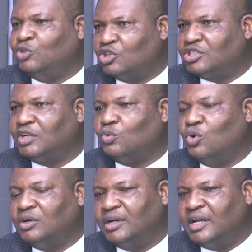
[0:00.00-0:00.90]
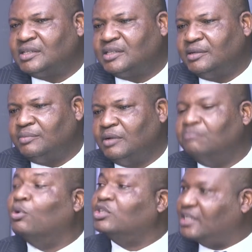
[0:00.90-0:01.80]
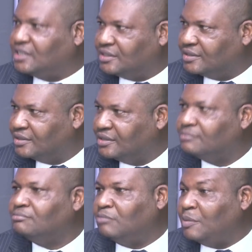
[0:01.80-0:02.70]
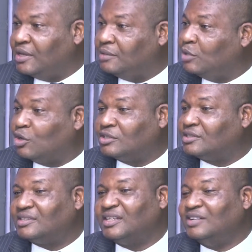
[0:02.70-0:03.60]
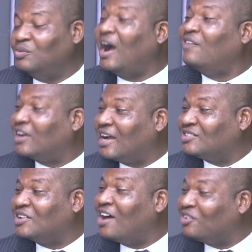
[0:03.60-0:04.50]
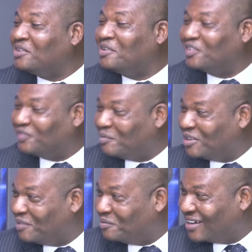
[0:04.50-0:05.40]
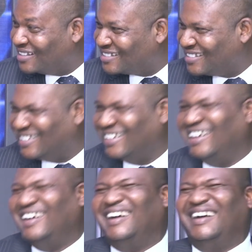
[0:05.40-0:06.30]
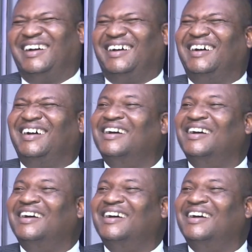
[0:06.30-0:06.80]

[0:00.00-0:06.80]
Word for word: just take one. Let's say budgeting, mm -hmm. maybe because we're Africans. You can't run away from family members. So. Uh, definitely, you can't.